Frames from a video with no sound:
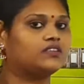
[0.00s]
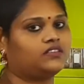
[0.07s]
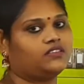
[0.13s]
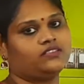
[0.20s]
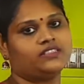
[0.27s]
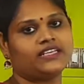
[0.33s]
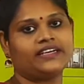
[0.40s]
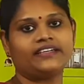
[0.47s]

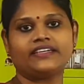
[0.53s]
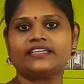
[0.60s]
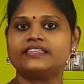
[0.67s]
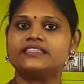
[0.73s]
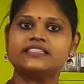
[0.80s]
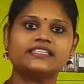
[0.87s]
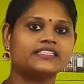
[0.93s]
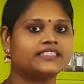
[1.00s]
sentence
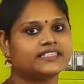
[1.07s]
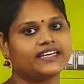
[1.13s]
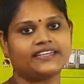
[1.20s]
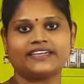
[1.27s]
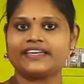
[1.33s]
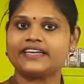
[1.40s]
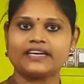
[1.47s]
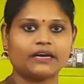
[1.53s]
is
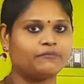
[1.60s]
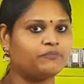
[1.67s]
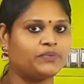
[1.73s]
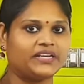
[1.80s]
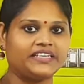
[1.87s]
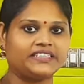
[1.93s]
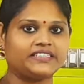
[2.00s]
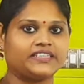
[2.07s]
getting
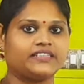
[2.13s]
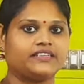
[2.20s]
completed.